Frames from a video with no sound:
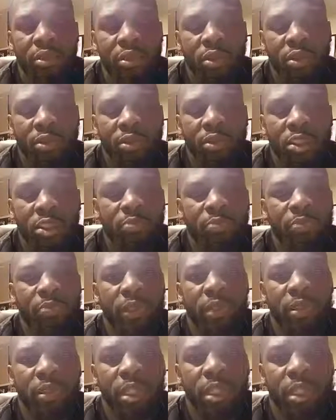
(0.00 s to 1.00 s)
You know, just
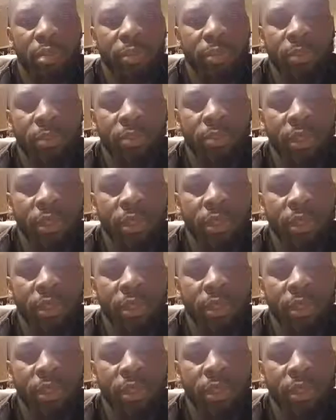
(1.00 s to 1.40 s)
built up a